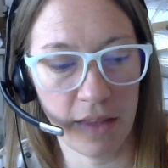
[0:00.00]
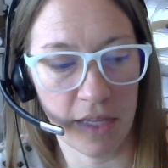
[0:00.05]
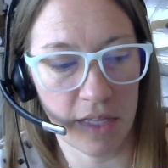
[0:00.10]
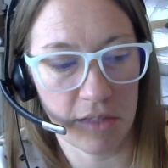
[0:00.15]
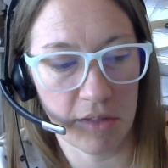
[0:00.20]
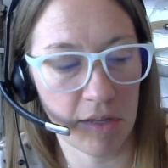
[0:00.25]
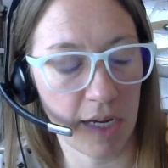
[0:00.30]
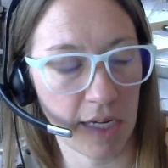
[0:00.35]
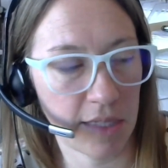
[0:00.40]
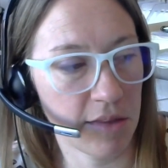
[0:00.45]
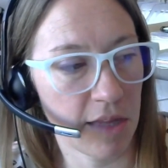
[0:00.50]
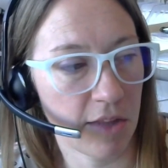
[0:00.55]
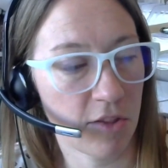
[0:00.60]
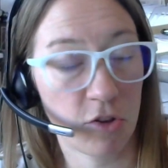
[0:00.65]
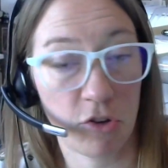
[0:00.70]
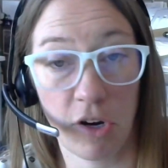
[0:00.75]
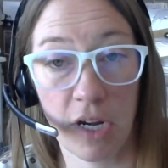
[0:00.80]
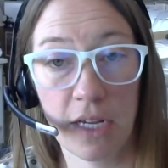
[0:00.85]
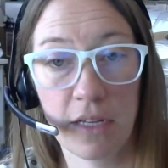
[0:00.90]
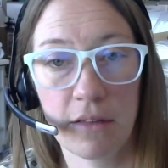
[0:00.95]
then like that's
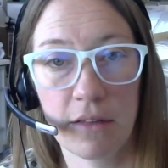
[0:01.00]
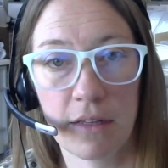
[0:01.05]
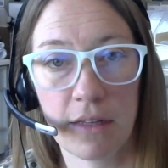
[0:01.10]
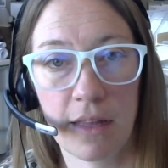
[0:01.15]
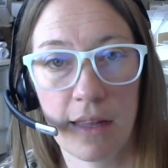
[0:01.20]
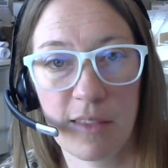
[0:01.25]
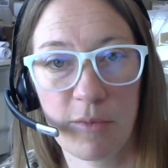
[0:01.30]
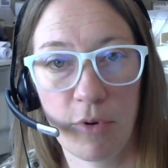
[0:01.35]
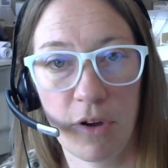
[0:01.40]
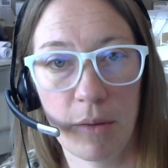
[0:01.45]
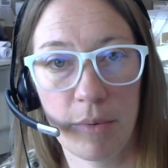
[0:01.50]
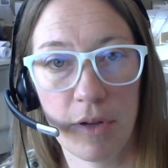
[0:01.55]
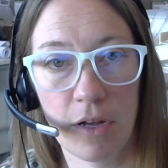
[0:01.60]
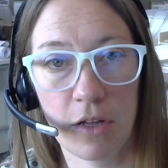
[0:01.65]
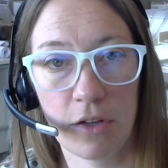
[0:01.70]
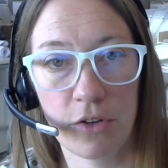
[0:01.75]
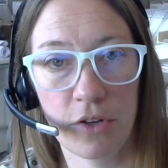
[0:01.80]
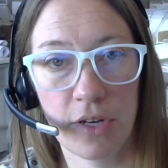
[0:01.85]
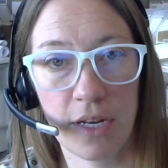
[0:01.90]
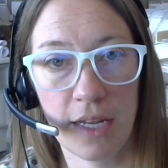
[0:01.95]
great, and that's probably
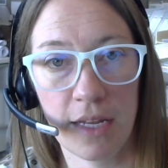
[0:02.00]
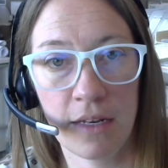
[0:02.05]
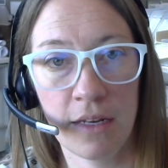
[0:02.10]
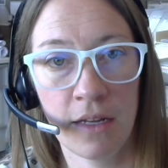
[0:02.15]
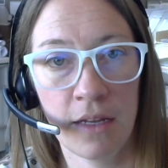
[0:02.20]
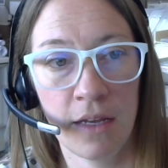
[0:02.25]
all you need.